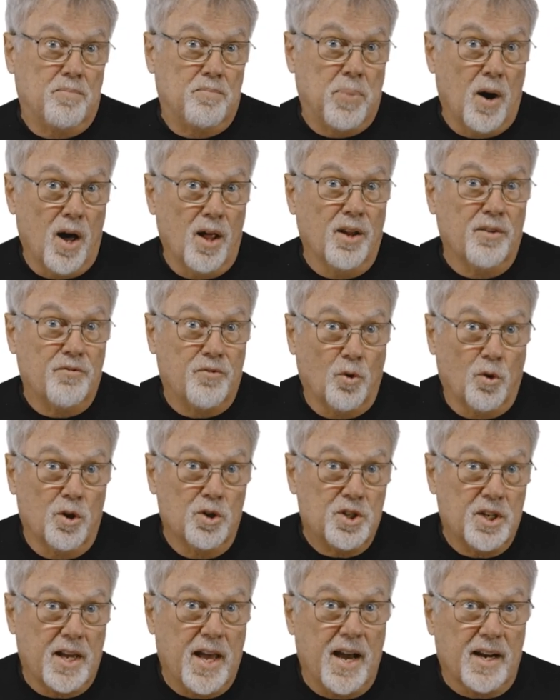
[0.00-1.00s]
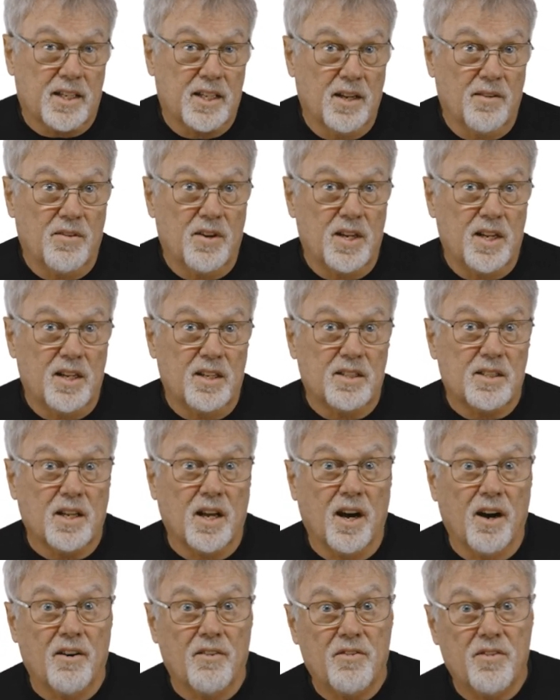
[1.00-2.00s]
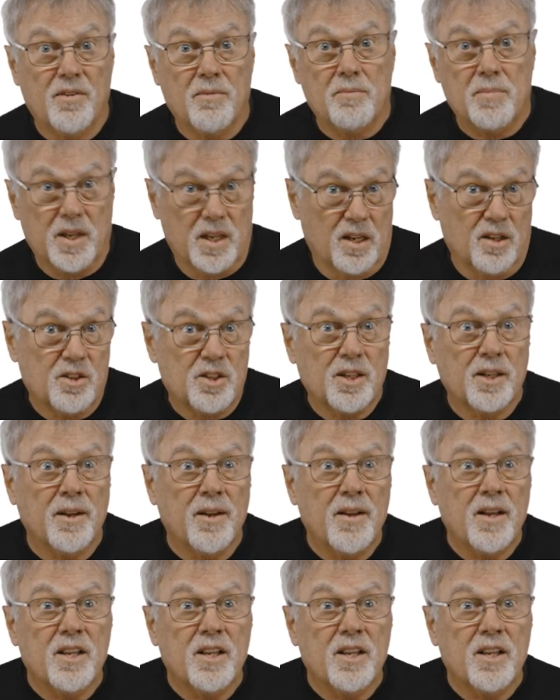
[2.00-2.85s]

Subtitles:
pollen foraging activities of bees.